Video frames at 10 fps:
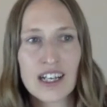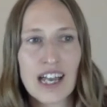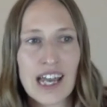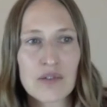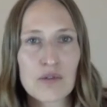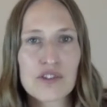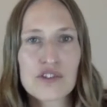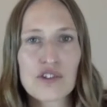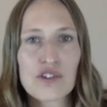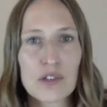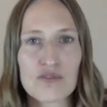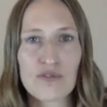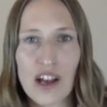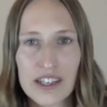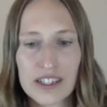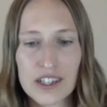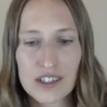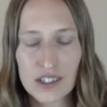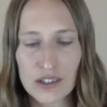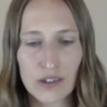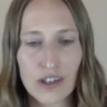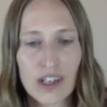and it was so much fun to do.